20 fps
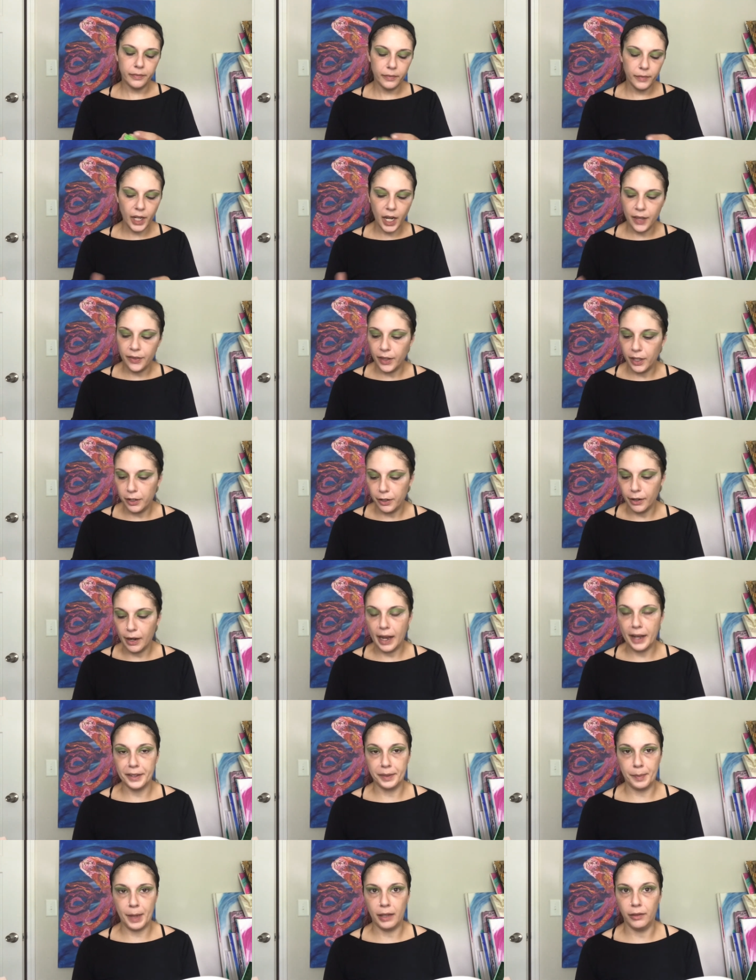And then your
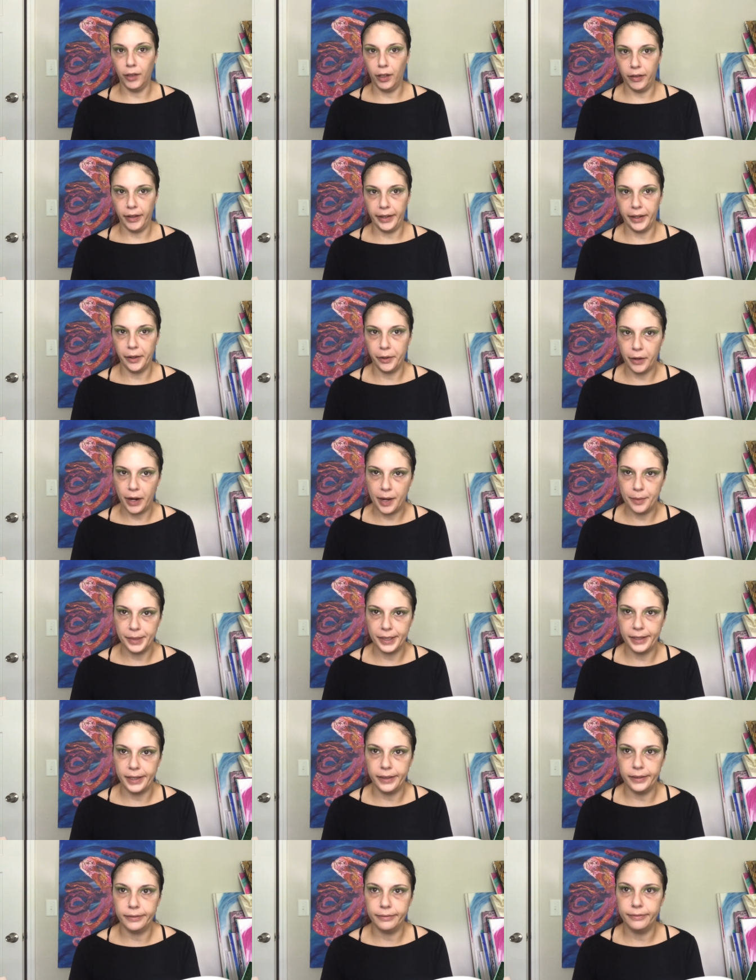house may look like a crime scene.